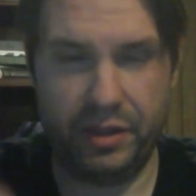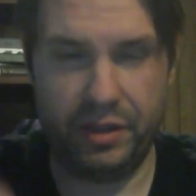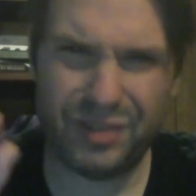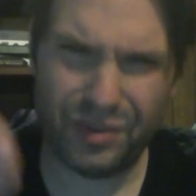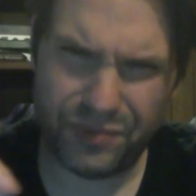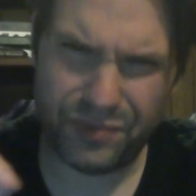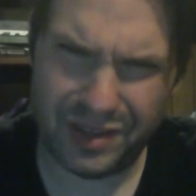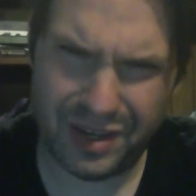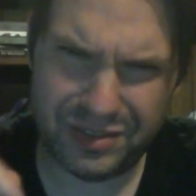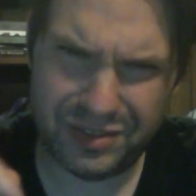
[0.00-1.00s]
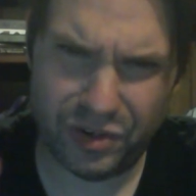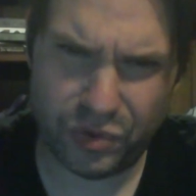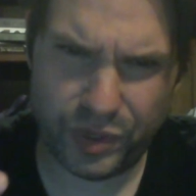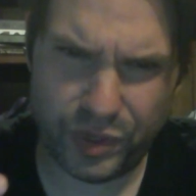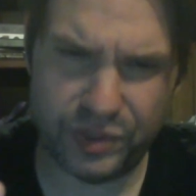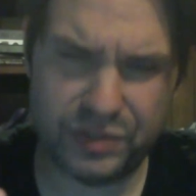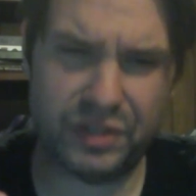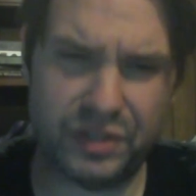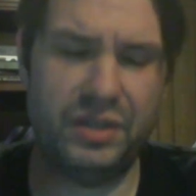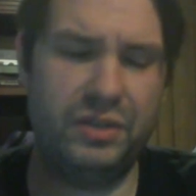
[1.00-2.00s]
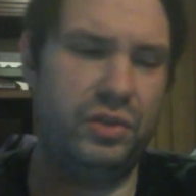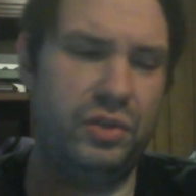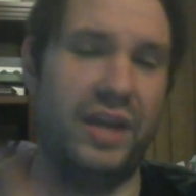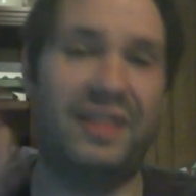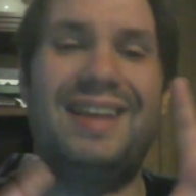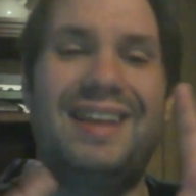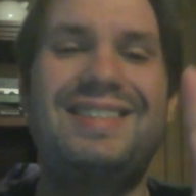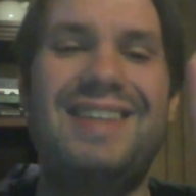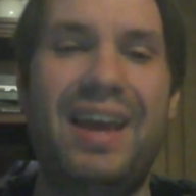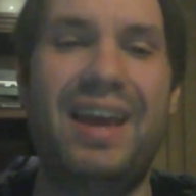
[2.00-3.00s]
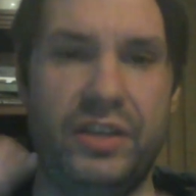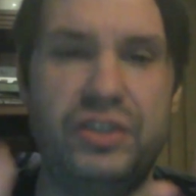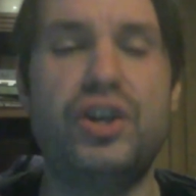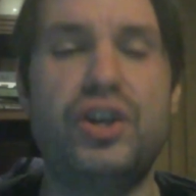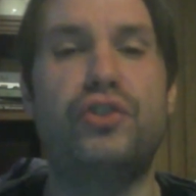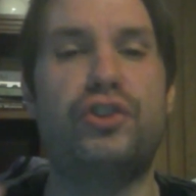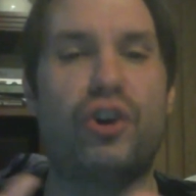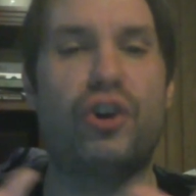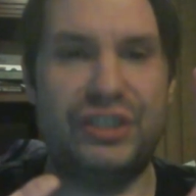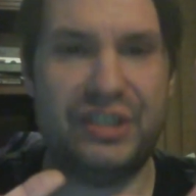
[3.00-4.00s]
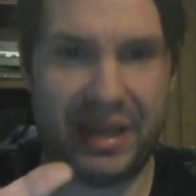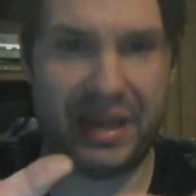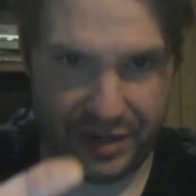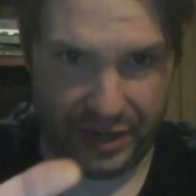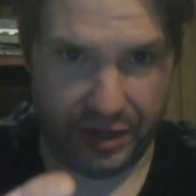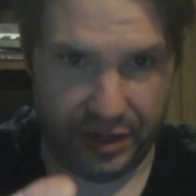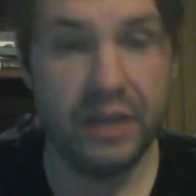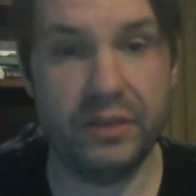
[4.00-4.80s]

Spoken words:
And this is the thing that he said in 2016 too, that these countries are sending.